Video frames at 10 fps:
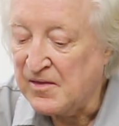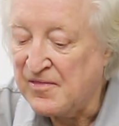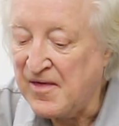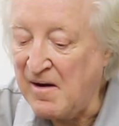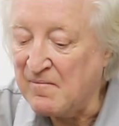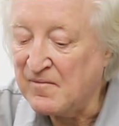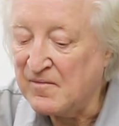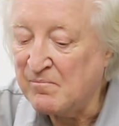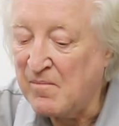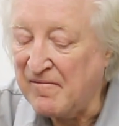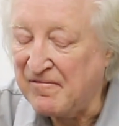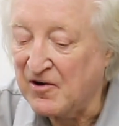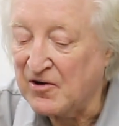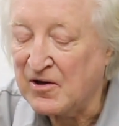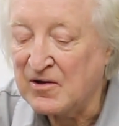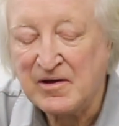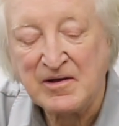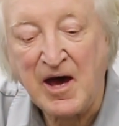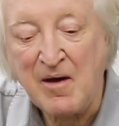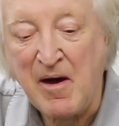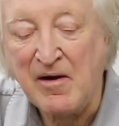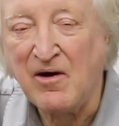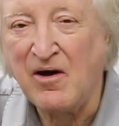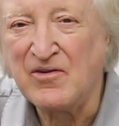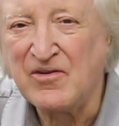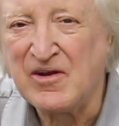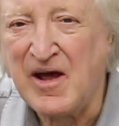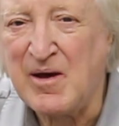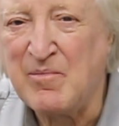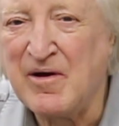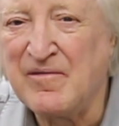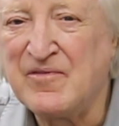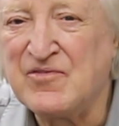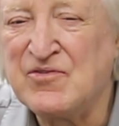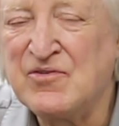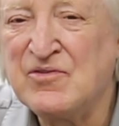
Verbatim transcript: that muffler came out under the name of the